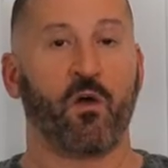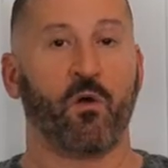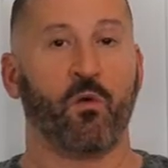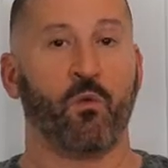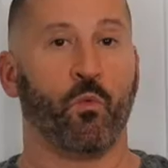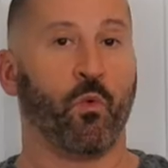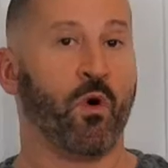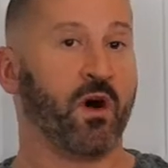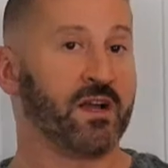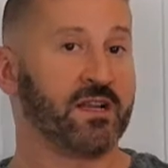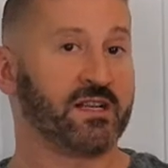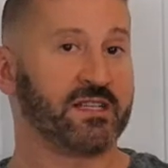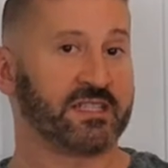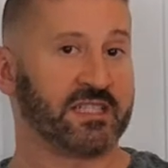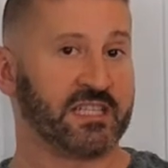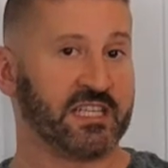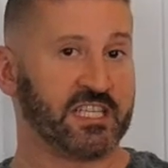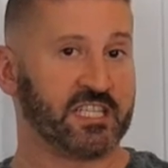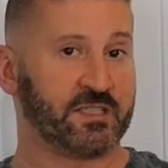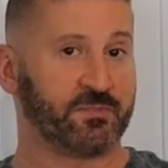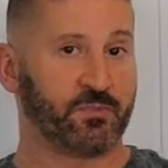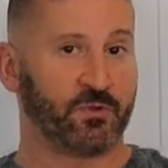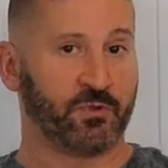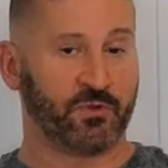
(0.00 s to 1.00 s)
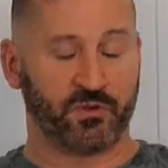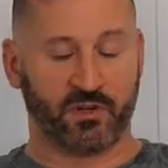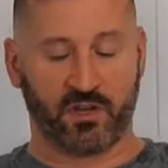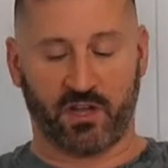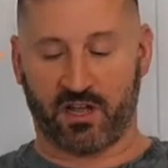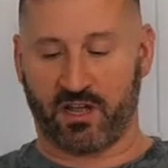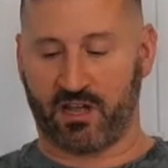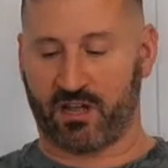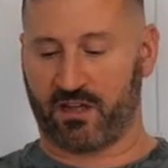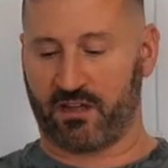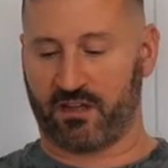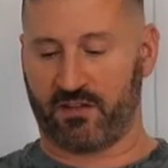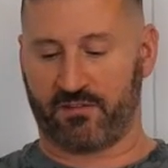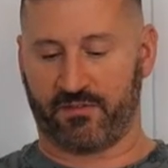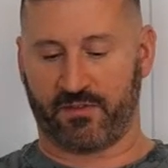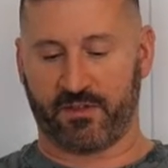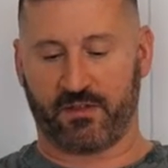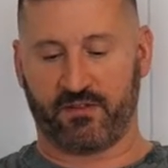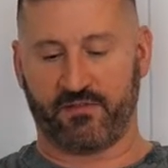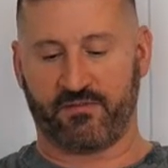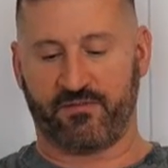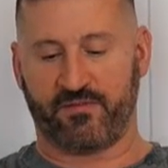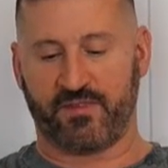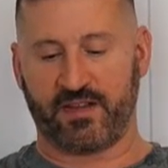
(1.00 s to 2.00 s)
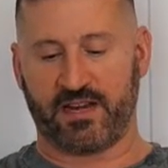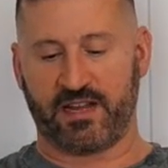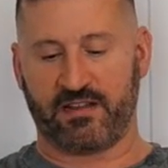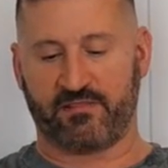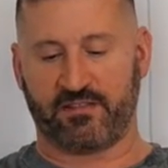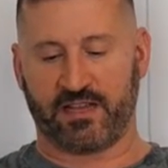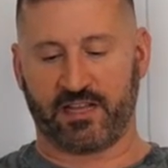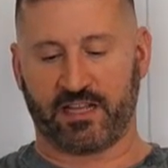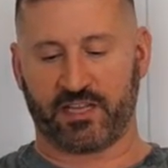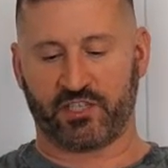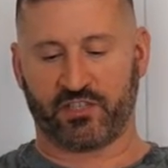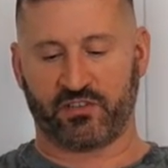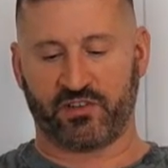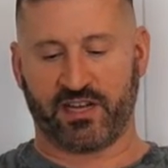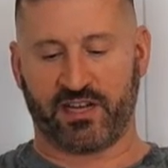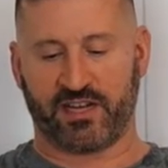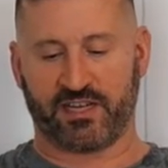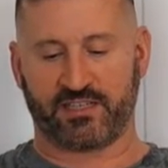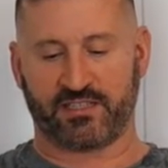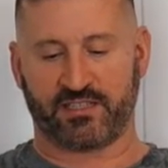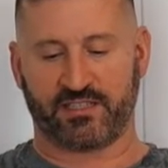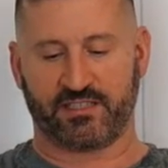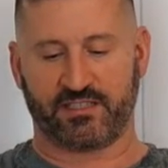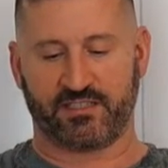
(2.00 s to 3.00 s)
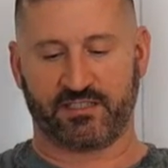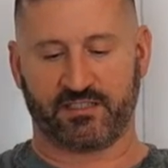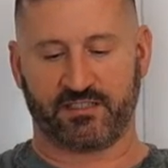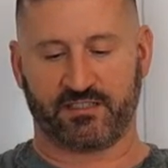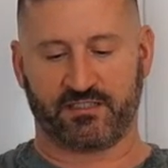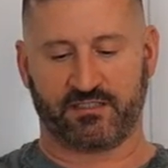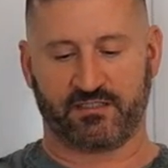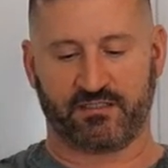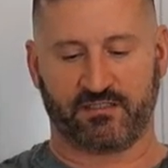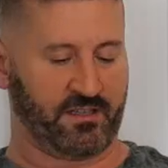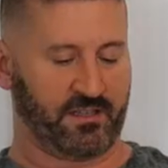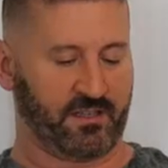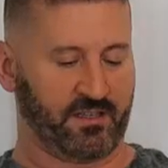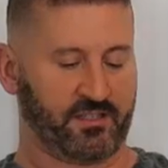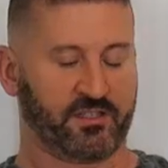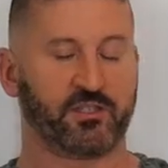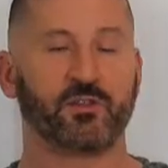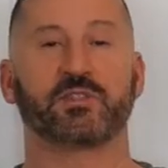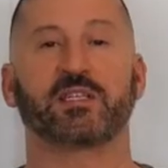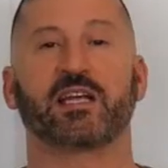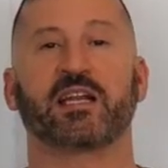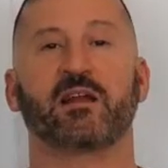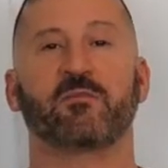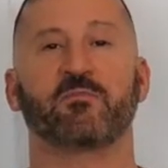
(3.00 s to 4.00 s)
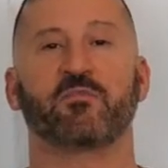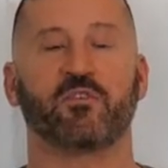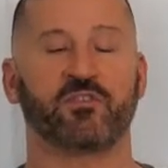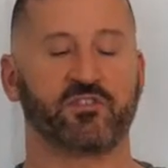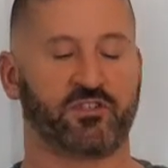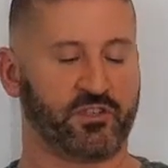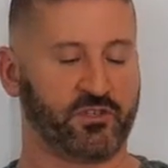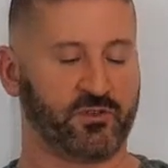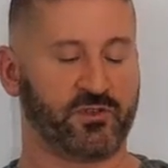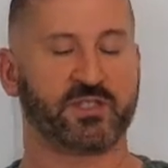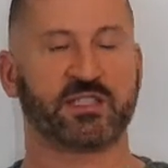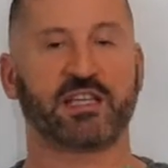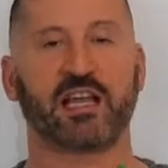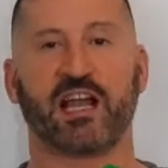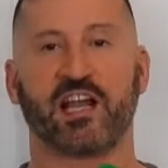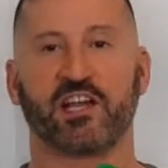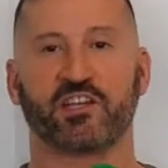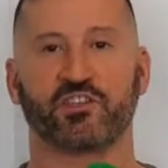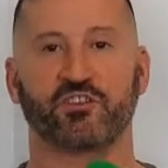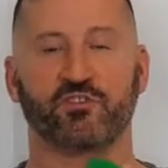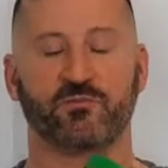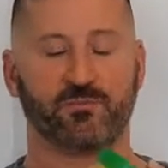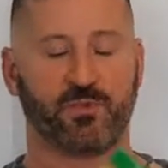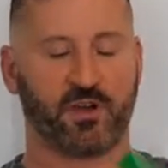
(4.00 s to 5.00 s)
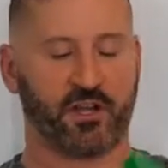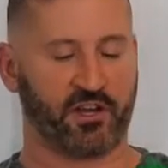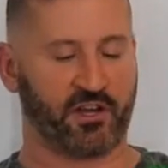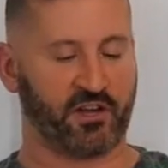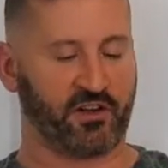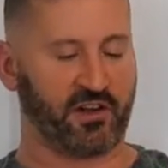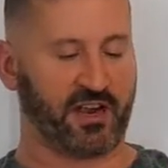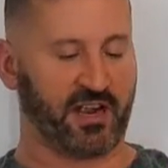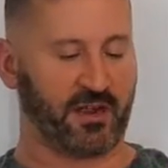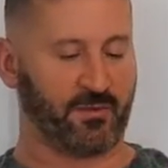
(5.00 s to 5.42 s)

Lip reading: 1 teaspoon of vanilla extract. So today I'm going to use cashew butter, I